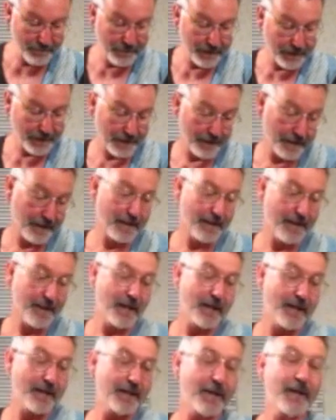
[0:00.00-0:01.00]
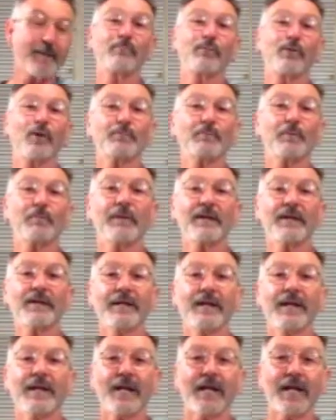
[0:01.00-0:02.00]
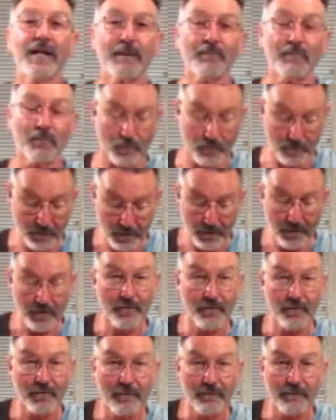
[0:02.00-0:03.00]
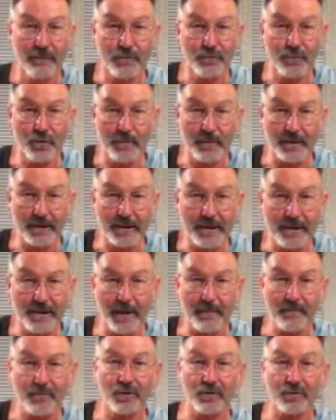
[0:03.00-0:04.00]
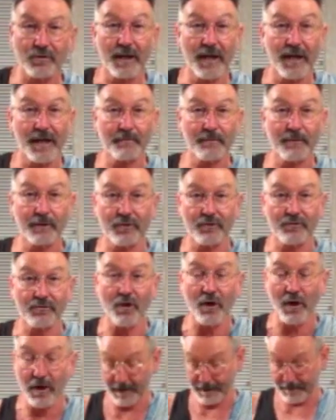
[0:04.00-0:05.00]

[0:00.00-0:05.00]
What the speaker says: figured they're probably edible for human consumption and I'm going to try it.